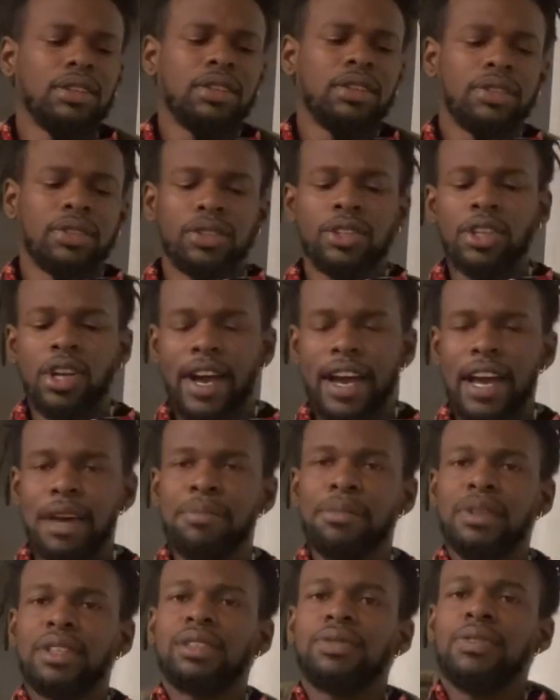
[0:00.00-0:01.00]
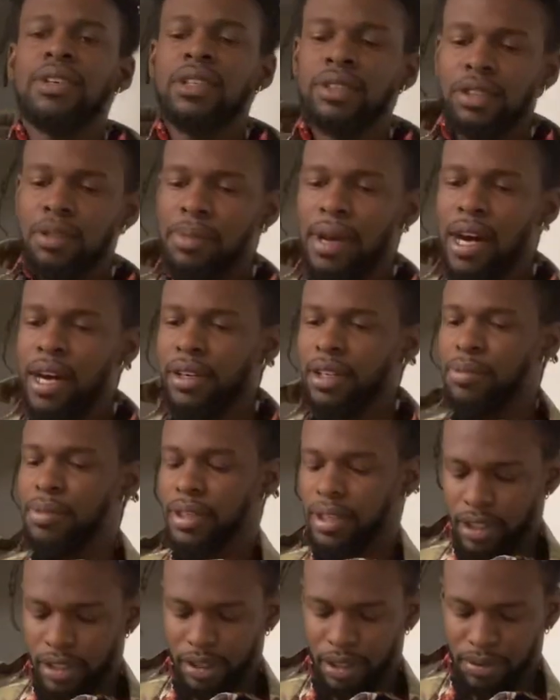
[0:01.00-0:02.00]
you know, I had mixed feelings about it
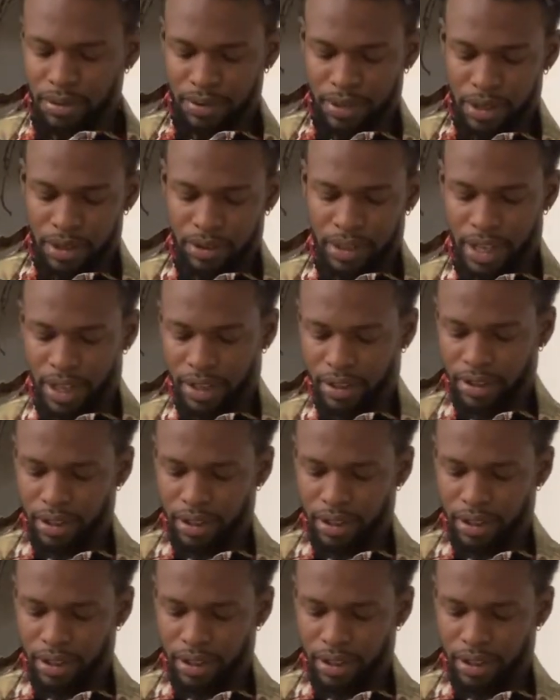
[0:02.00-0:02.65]
because I felt that